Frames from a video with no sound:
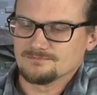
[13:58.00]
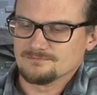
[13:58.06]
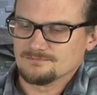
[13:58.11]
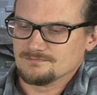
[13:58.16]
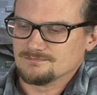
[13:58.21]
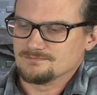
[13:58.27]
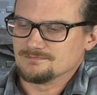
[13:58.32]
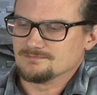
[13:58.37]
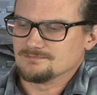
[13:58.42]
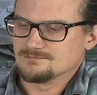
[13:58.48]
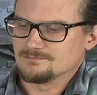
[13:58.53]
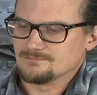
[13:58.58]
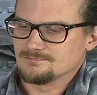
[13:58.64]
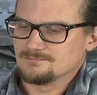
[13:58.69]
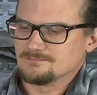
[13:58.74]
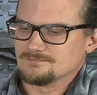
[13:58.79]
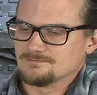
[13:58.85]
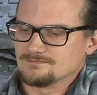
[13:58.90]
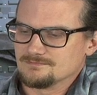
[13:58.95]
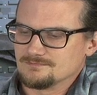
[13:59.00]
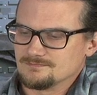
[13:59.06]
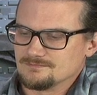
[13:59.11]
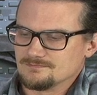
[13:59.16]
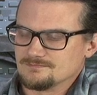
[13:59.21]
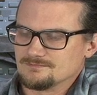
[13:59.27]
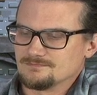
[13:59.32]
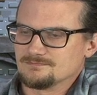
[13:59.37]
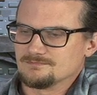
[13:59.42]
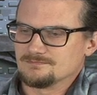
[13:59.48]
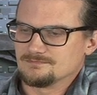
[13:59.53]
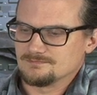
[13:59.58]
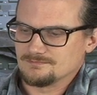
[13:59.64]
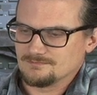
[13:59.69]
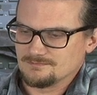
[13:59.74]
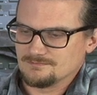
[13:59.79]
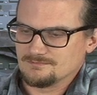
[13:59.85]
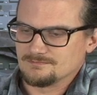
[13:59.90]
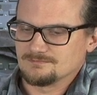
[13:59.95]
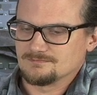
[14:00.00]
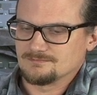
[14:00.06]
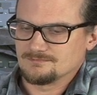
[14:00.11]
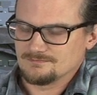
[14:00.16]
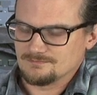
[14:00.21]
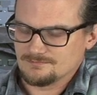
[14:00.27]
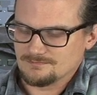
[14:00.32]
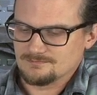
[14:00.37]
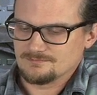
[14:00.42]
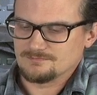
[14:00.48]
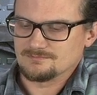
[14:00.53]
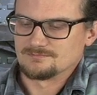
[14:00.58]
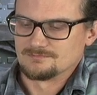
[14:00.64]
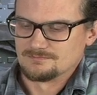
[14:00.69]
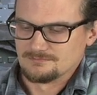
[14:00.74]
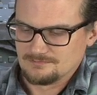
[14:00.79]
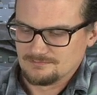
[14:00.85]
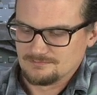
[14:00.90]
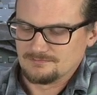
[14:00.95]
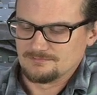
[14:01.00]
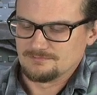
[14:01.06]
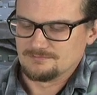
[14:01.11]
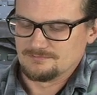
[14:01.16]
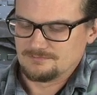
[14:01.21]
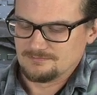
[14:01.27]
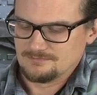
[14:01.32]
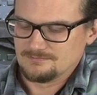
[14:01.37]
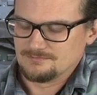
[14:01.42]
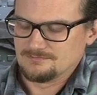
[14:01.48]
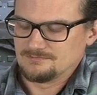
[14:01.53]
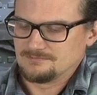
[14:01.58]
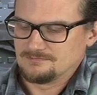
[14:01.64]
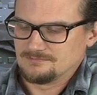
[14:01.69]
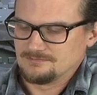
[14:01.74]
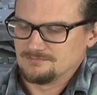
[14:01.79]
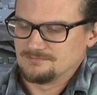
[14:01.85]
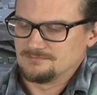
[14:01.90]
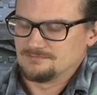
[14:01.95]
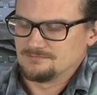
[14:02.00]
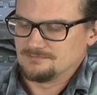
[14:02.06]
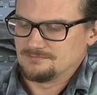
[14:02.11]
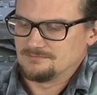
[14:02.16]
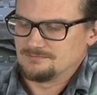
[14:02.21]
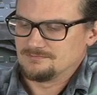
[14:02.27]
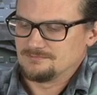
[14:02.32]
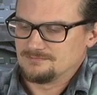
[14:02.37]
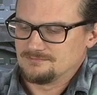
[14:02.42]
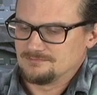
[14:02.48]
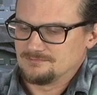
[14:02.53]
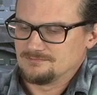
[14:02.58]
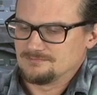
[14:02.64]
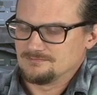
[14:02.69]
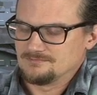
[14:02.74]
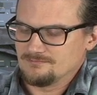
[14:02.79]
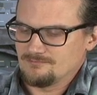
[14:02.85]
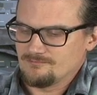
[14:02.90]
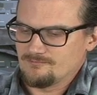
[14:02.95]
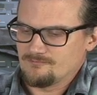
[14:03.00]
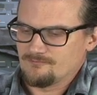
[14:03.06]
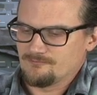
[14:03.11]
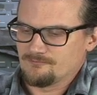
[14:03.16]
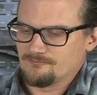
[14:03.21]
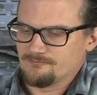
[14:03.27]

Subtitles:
This person isn't speaking.